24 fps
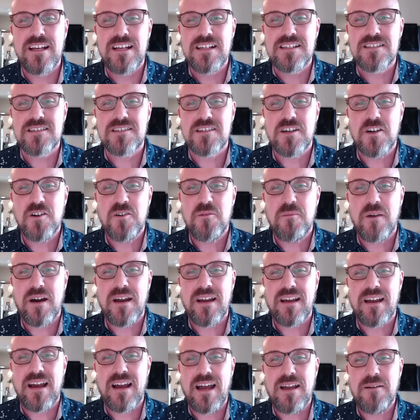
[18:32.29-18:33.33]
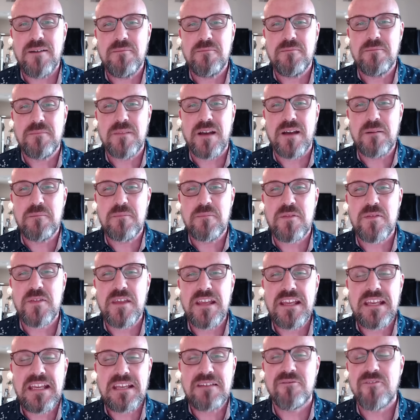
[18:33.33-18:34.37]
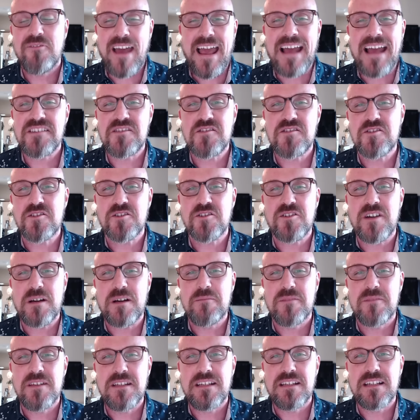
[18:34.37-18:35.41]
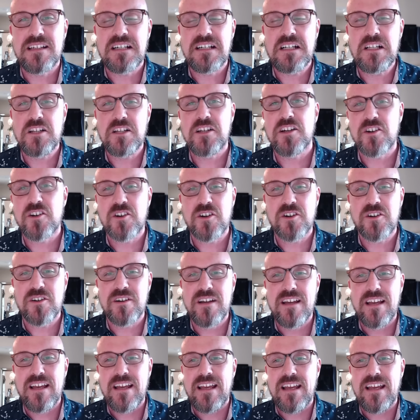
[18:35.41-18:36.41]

So I'm thinking faster, I'm thinking clearer,